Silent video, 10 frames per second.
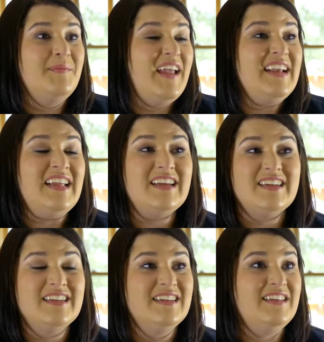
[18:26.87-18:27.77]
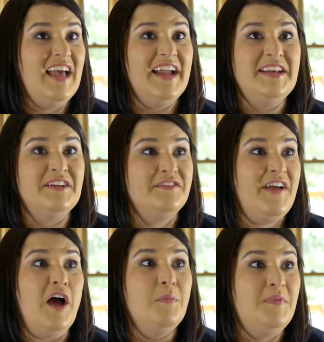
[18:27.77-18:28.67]
any kind of
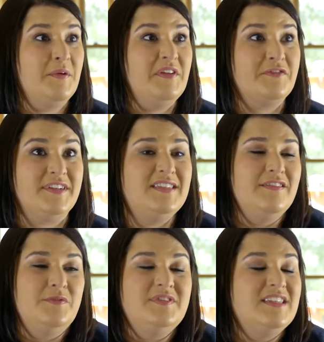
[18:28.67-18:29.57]
help that we've received.